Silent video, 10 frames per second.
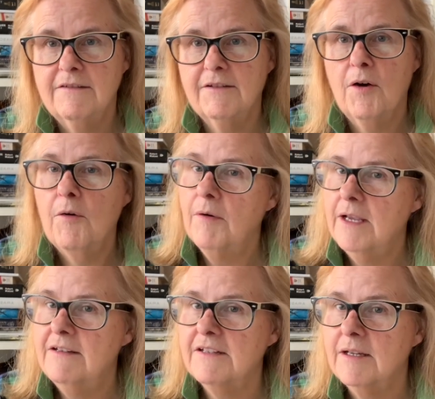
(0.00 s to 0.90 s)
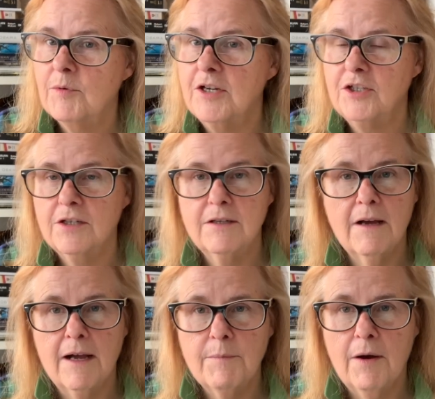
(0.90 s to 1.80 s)
So in
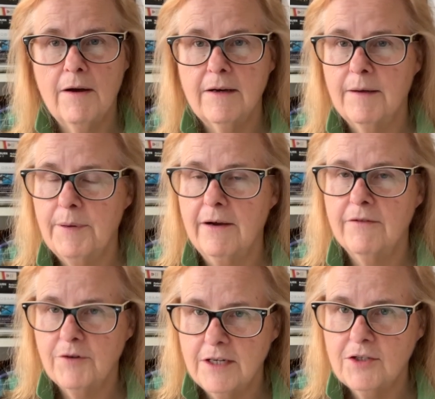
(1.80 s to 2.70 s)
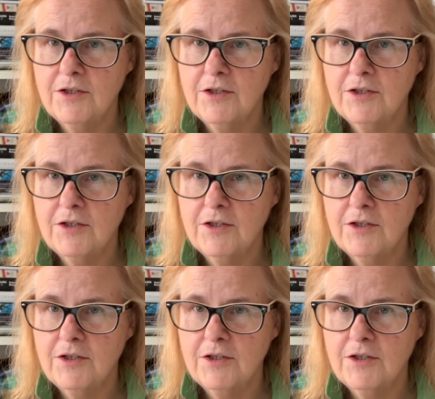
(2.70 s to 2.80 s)
celebration, I bought a pair of running